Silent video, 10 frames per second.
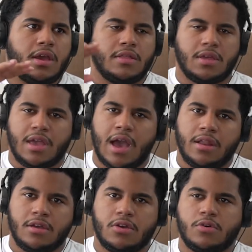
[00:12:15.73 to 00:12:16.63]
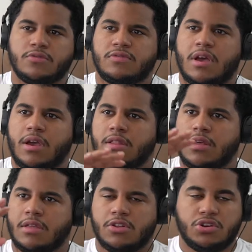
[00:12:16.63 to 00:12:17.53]
and the Kanye cosign
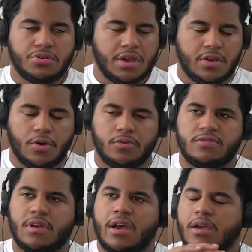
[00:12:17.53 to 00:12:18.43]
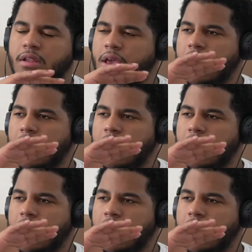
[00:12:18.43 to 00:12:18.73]
and the Drake cosign